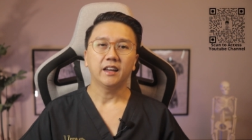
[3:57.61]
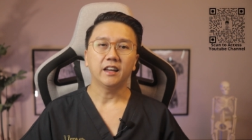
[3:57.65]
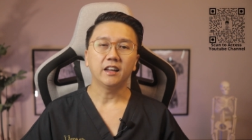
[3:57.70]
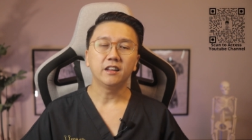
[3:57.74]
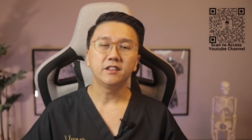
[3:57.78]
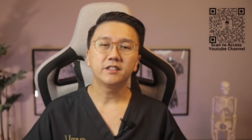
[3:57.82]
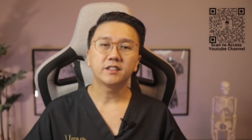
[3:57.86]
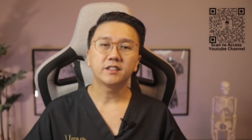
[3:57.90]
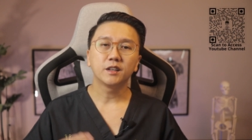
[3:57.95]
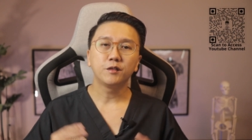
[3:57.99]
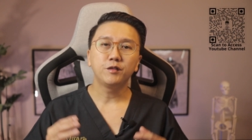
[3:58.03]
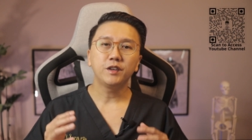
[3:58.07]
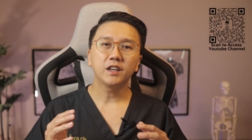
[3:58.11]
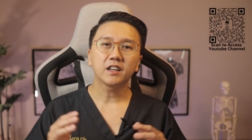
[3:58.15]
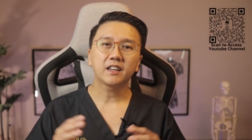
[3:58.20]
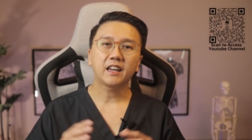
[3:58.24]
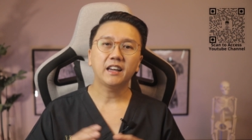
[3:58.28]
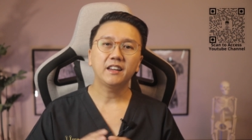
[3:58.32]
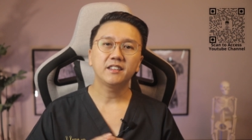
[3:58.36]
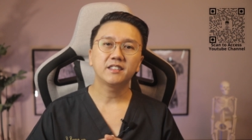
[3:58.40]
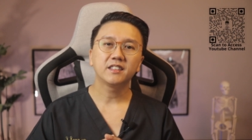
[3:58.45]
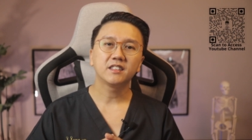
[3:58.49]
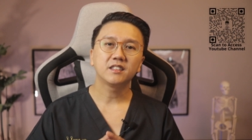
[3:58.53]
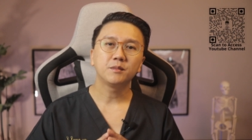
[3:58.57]
In severe
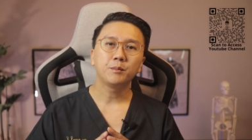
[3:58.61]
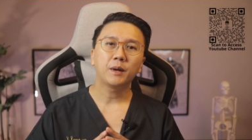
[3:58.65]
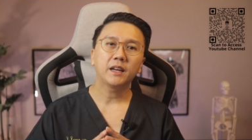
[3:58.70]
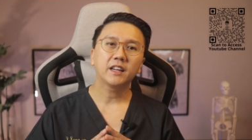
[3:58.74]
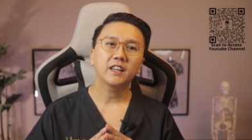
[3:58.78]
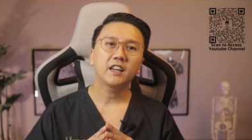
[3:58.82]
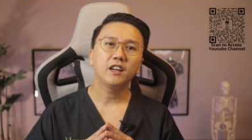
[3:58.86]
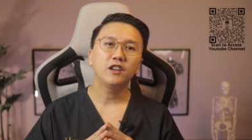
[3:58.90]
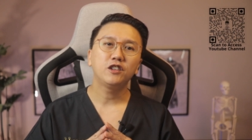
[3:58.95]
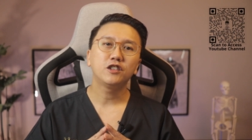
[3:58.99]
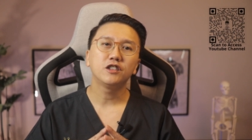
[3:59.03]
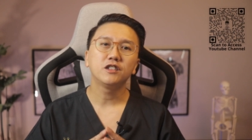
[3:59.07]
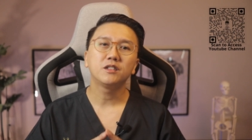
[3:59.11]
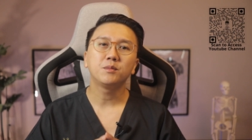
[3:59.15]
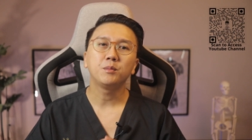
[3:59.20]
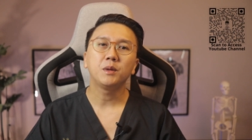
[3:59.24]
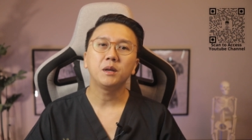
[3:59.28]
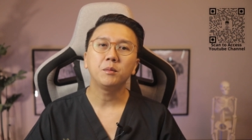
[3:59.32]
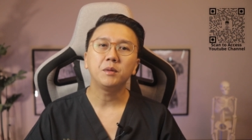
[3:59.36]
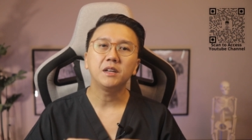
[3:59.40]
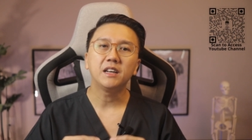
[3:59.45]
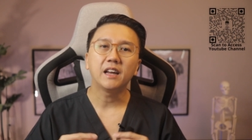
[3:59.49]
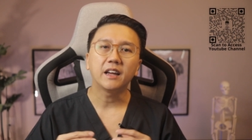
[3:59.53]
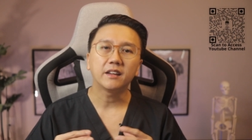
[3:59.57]
cases, medications may be